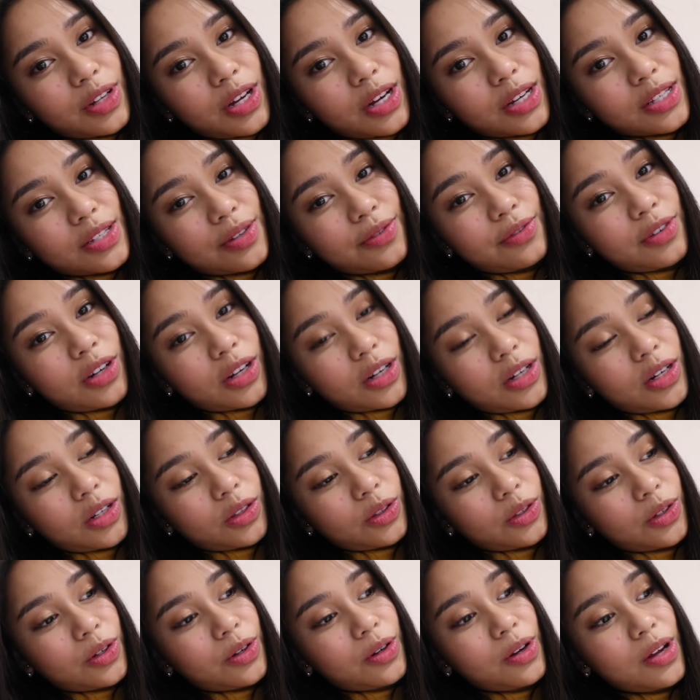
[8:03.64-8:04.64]
vlog sa vlog
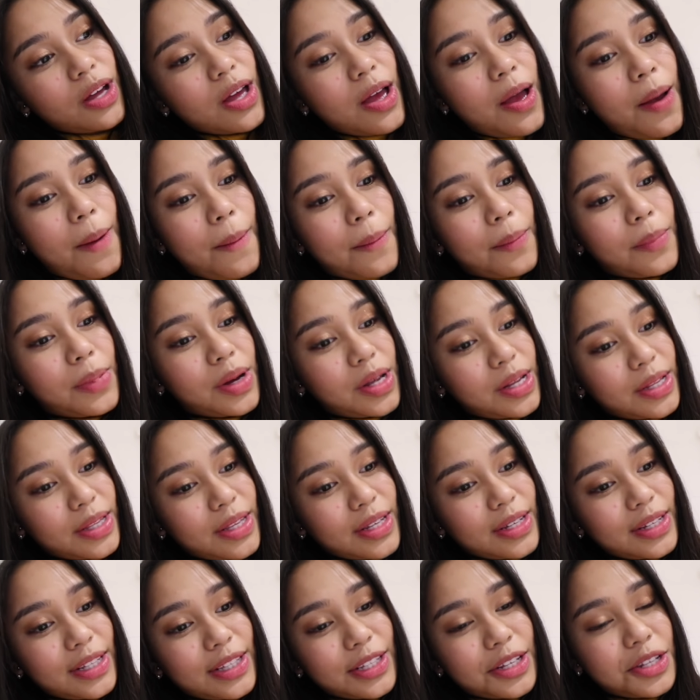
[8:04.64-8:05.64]
na to, but
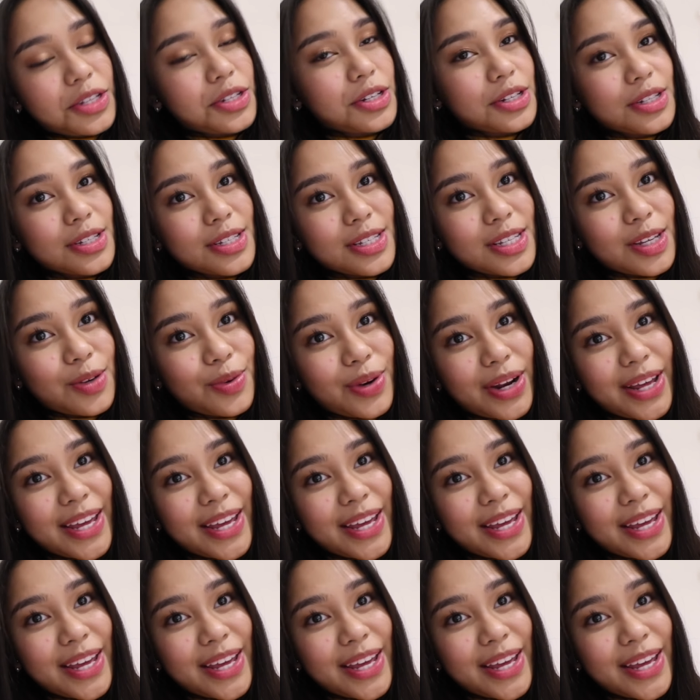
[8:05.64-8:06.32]
let's just see when